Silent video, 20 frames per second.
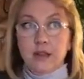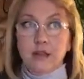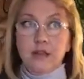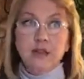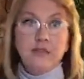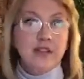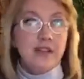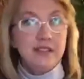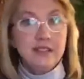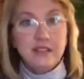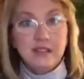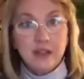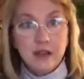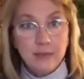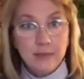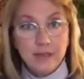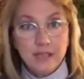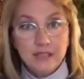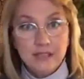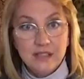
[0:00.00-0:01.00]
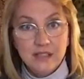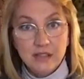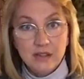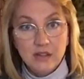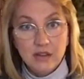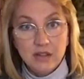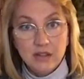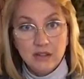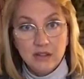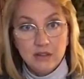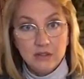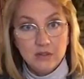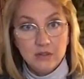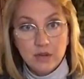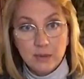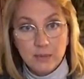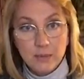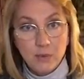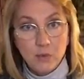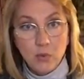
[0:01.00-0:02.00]
Now that's not a big deal. A little
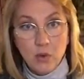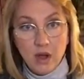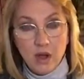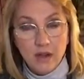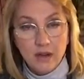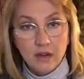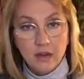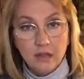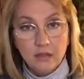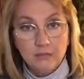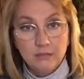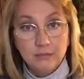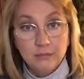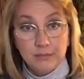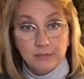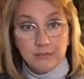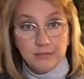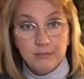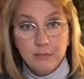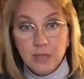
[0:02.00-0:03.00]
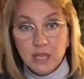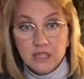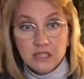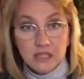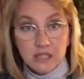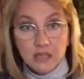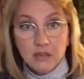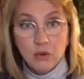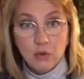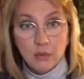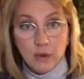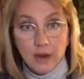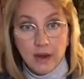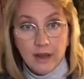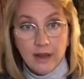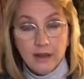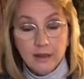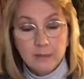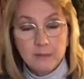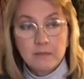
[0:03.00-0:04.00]
drip of water, big deal,
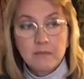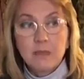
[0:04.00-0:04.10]
right?